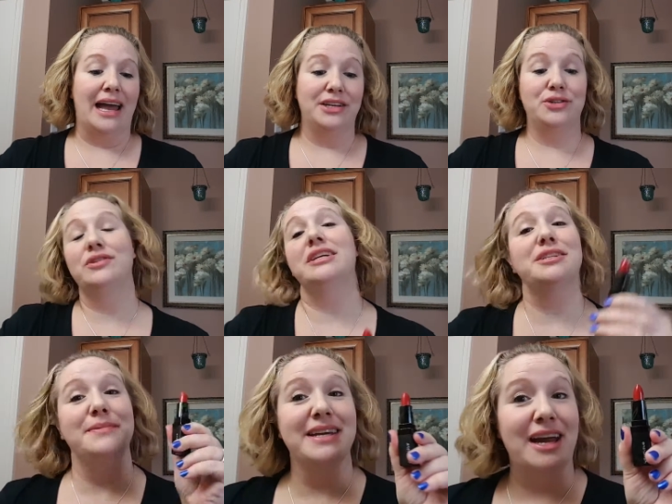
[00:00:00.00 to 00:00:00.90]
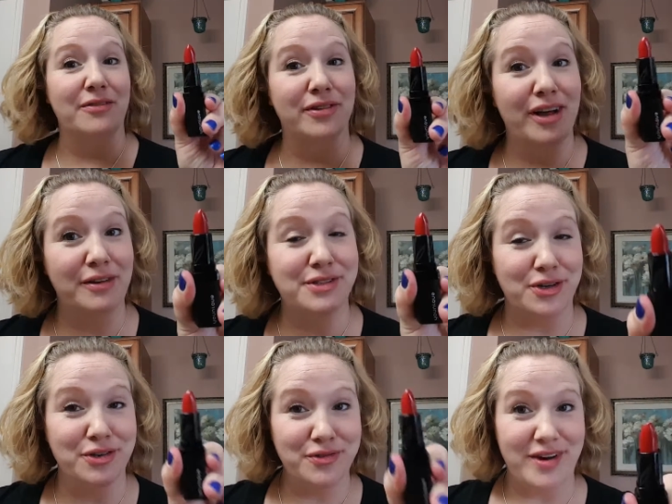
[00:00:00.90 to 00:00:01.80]
I do need to be careful of
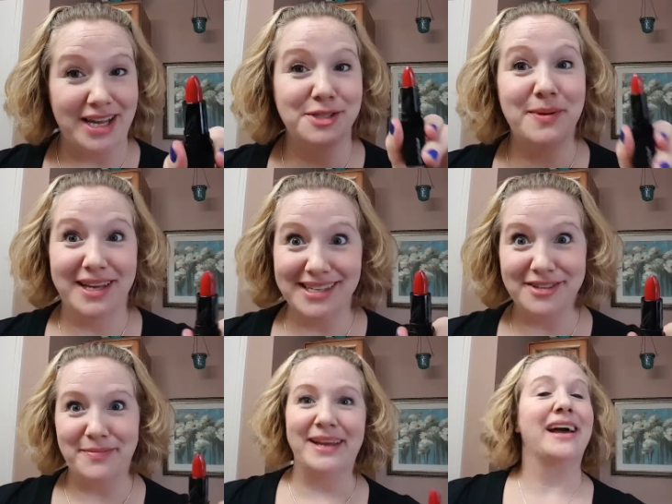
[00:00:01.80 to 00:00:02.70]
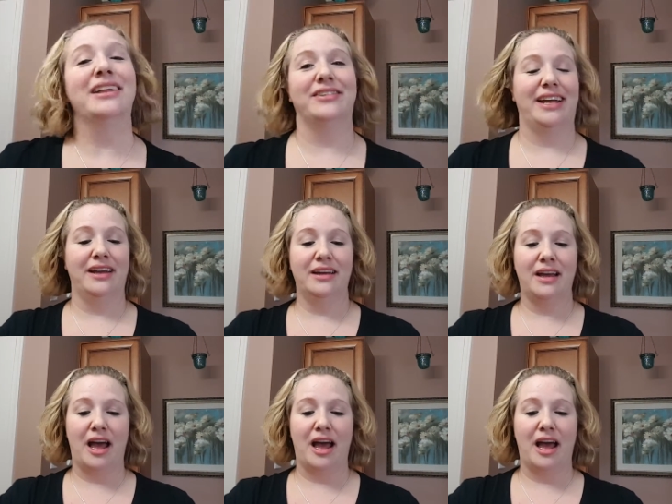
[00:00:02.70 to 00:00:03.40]
certain reds because of my coloring.